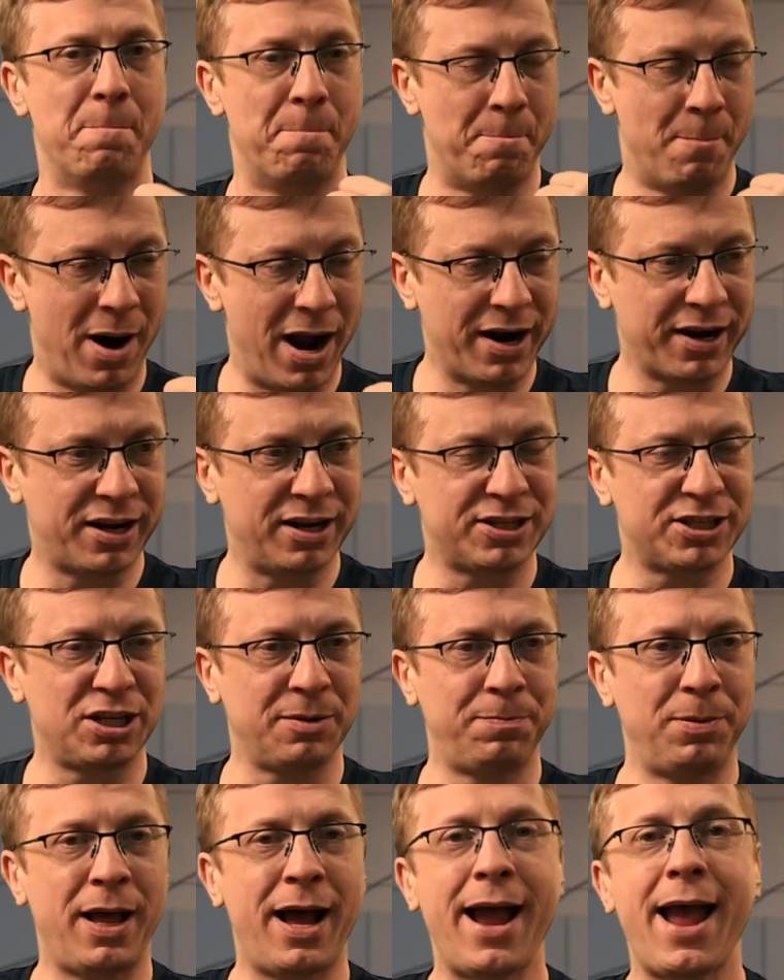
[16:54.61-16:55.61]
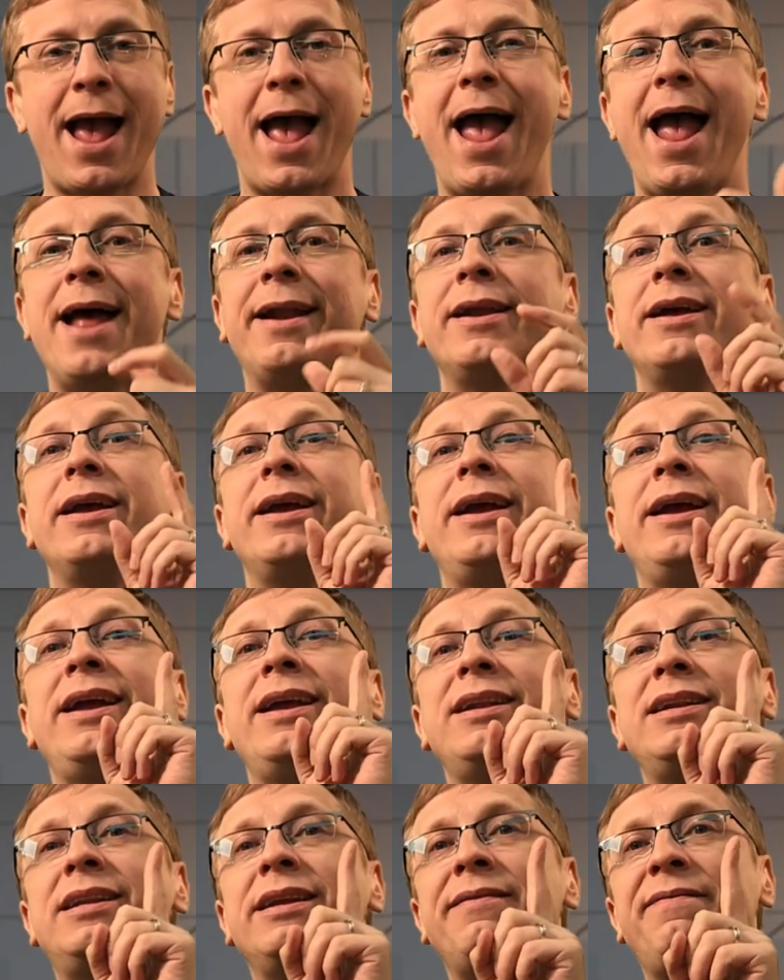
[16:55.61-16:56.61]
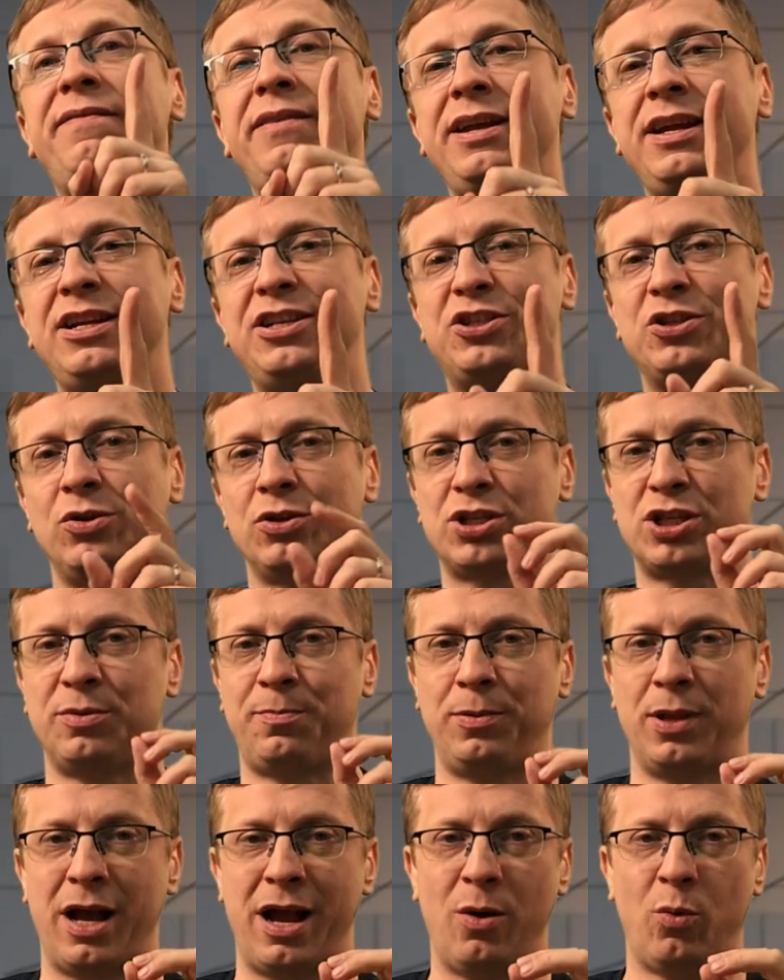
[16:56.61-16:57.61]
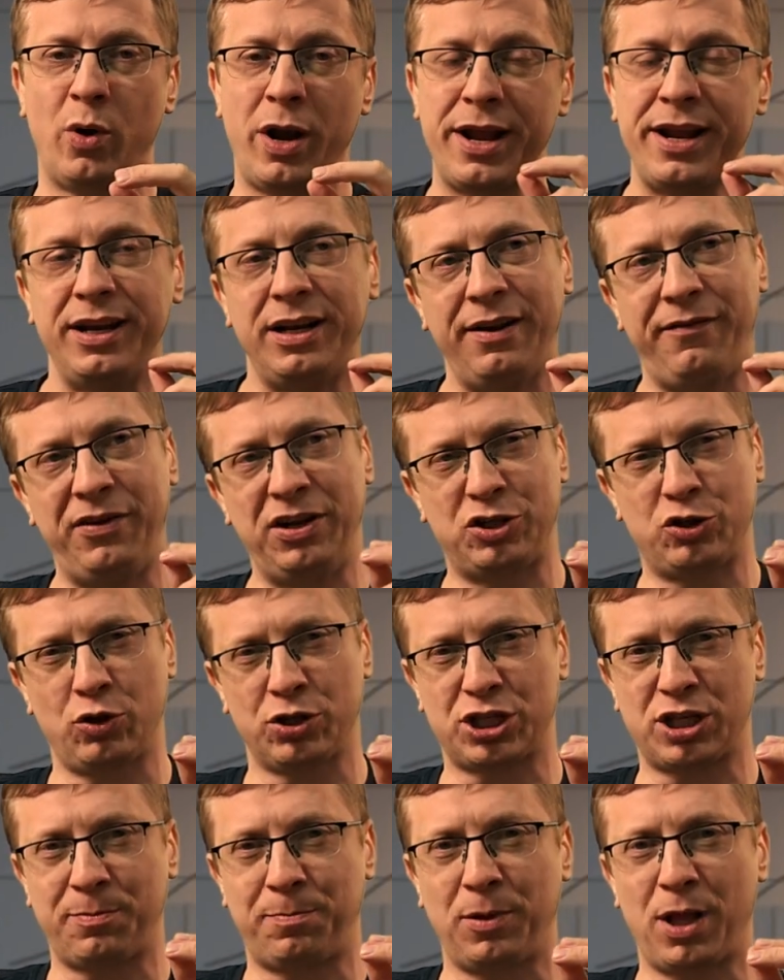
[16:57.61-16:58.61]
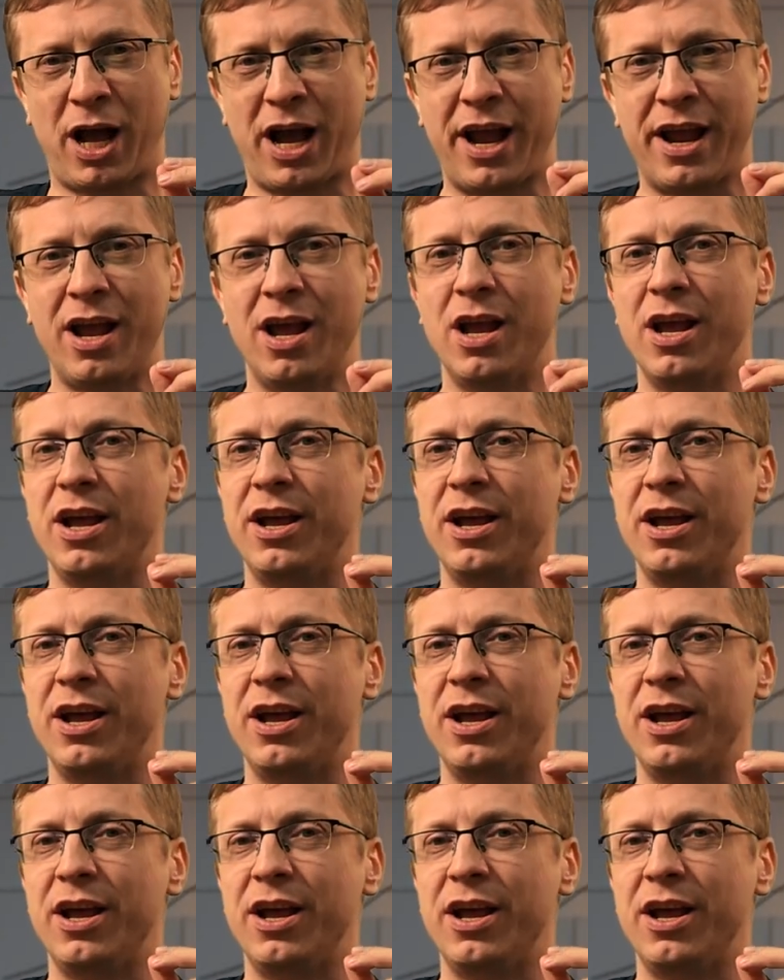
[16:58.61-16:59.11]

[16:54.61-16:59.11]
market supply and individual supply, where individual supply